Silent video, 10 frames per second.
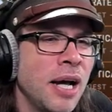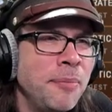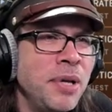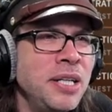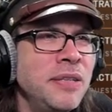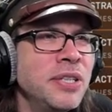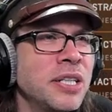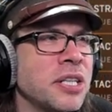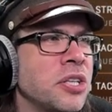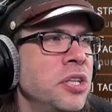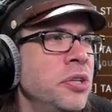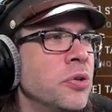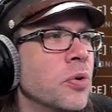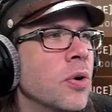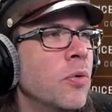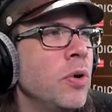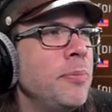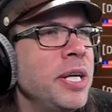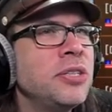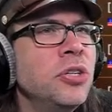I'm not even in a queue. What am
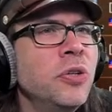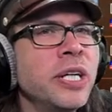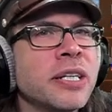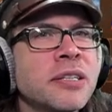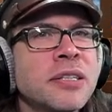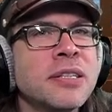I doing?